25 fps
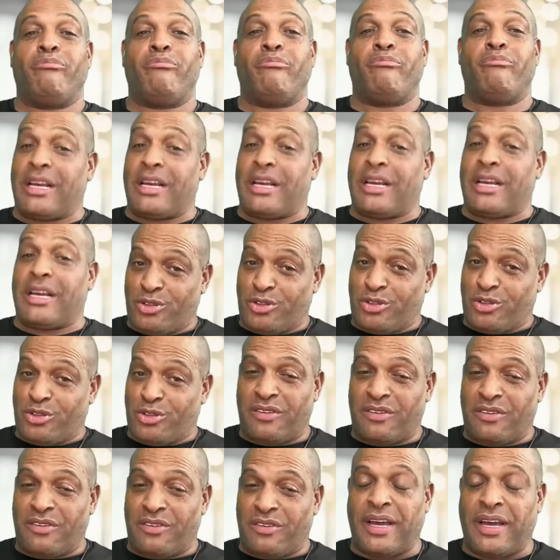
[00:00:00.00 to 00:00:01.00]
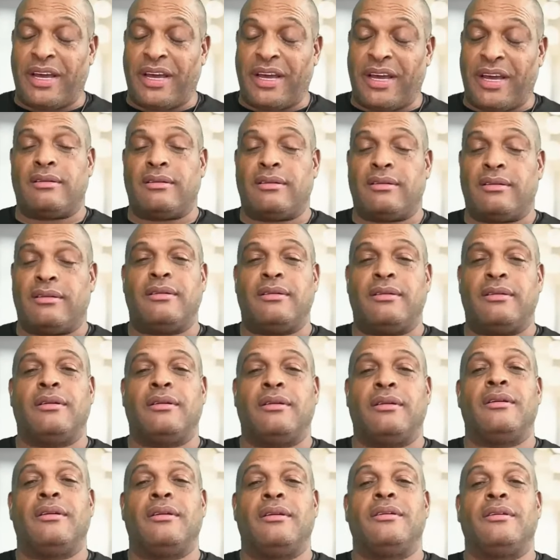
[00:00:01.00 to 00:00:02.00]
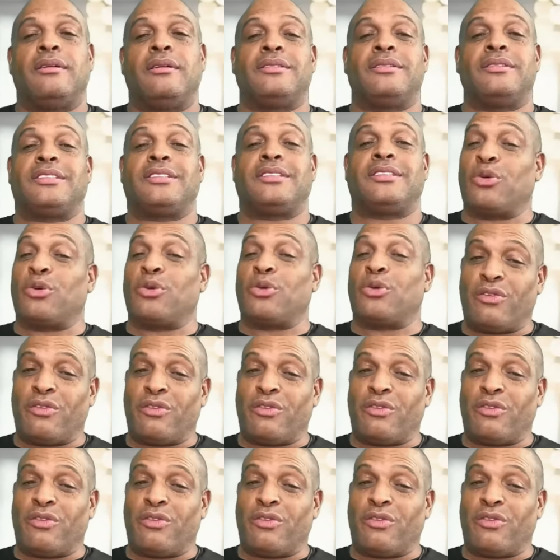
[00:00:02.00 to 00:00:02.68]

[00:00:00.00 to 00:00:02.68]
Best you see fit. Don't get no,